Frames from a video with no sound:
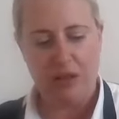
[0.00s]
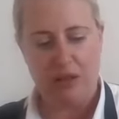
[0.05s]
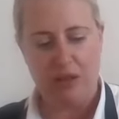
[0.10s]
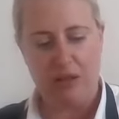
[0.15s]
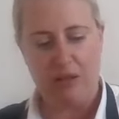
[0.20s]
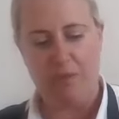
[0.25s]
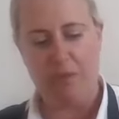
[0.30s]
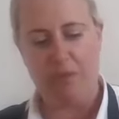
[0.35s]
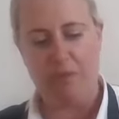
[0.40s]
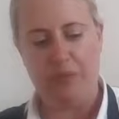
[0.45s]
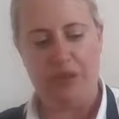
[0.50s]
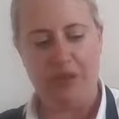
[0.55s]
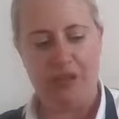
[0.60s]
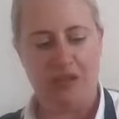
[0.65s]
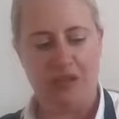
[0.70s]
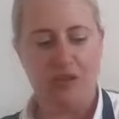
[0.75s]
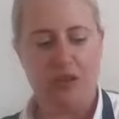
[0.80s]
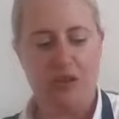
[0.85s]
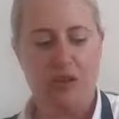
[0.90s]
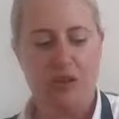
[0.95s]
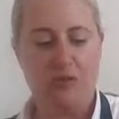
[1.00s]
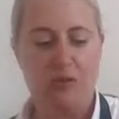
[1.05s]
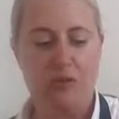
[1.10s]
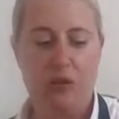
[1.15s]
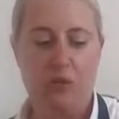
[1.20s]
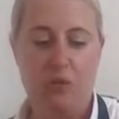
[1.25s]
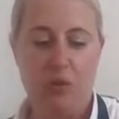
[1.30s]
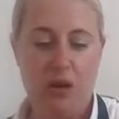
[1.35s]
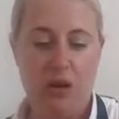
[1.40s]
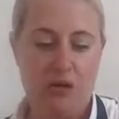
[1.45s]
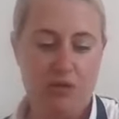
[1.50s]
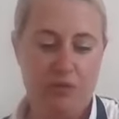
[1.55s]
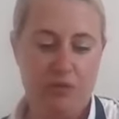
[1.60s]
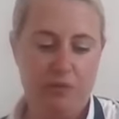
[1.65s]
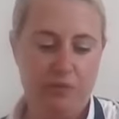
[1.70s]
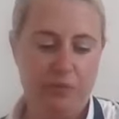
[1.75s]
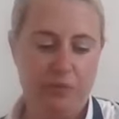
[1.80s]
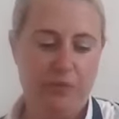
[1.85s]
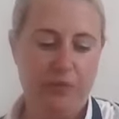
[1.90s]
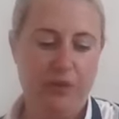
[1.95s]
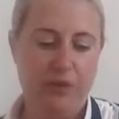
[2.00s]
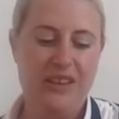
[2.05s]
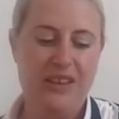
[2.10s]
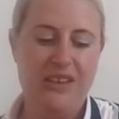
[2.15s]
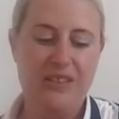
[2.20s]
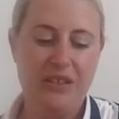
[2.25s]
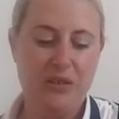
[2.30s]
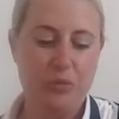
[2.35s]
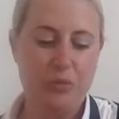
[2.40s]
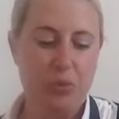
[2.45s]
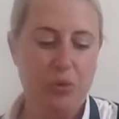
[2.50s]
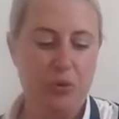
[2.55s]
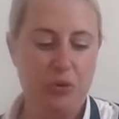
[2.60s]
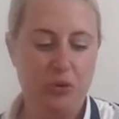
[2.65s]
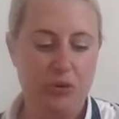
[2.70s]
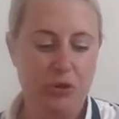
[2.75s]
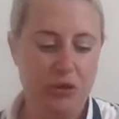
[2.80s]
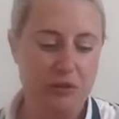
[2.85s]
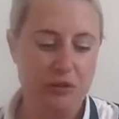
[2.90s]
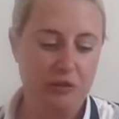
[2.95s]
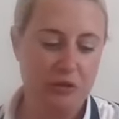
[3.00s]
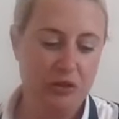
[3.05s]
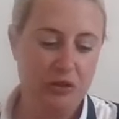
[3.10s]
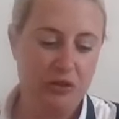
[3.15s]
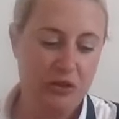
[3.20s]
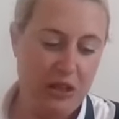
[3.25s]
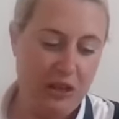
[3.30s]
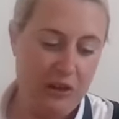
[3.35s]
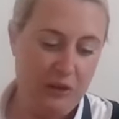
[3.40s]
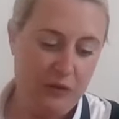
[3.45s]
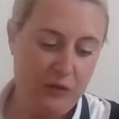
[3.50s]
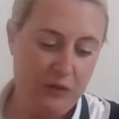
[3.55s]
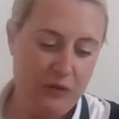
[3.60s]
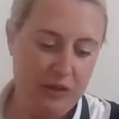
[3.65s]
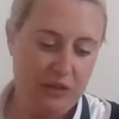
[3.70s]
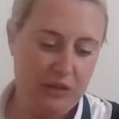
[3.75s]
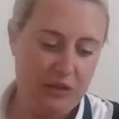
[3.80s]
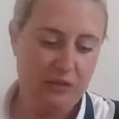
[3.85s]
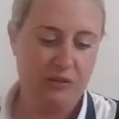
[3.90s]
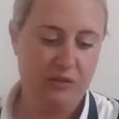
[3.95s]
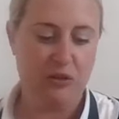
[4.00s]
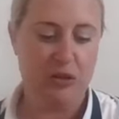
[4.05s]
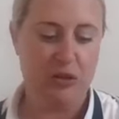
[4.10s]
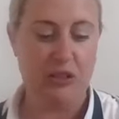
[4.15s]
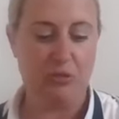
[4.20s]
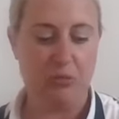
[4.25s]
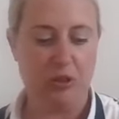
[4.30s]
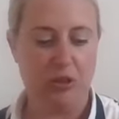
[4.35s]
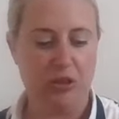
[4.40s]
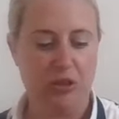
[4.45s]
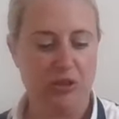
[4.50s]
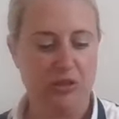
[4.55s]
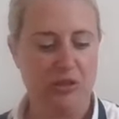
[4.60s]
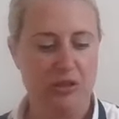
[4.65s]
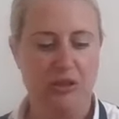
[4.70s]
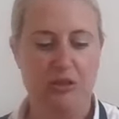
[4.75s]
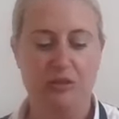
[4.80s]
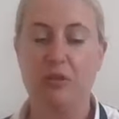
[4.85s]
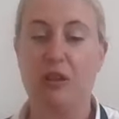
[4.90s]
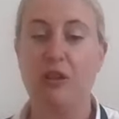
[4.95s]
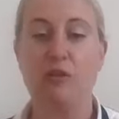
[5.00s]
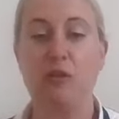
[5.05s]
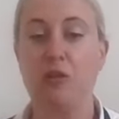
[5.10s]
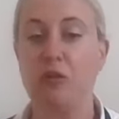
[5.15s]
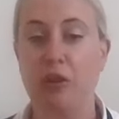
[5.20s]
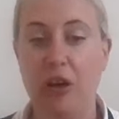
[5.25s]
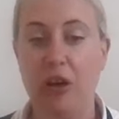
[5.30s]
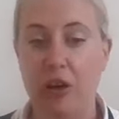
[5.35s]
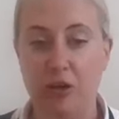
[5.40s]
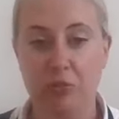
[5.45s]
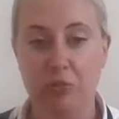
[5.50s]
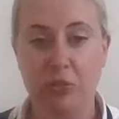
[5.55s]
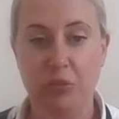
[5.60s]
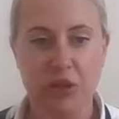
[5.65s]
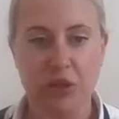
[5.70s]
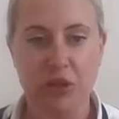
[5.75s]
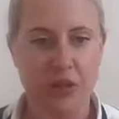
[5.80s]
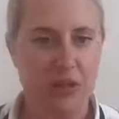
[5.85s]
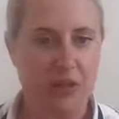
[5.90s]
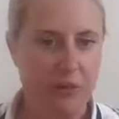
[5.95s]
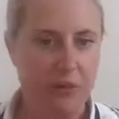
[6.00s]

Um, it's cutting really well, easy to portion for chefs and cheesemongers, and if you're at home.